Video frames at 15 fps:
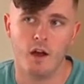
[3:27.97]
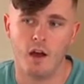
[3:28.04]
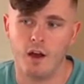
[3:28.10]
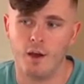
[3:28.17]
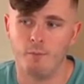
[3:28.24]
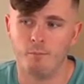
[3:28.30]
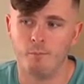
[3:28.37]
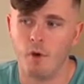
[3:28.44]

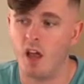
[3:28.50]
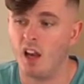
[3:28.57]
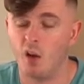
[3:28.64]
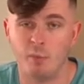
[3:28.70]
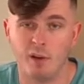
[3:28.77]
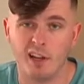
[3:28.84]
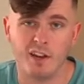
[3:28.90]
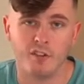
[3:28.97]
A little
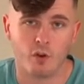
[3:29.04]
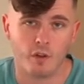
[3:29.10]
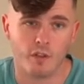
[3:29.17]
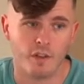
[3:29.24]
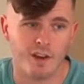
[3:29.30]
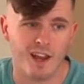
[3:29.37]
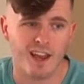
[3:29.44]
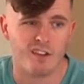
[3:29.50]
bit later on in
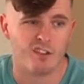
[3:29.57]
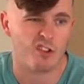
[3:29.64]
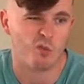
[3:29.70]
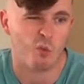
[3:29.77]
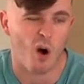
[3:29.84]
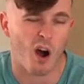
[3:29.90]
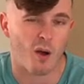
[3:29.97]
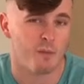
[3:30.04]
the day. It's
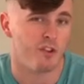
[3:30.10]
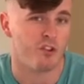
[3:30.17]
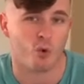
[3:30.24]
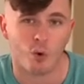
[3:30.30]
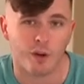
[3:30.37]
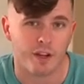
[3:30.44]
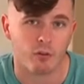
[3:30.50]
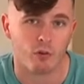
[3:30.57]
just what I'm
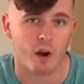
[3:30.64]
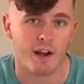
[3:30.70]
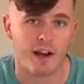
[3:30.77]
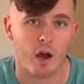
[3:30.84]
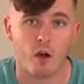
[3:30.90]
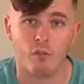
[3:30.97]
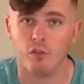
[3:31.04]
enjoying right now.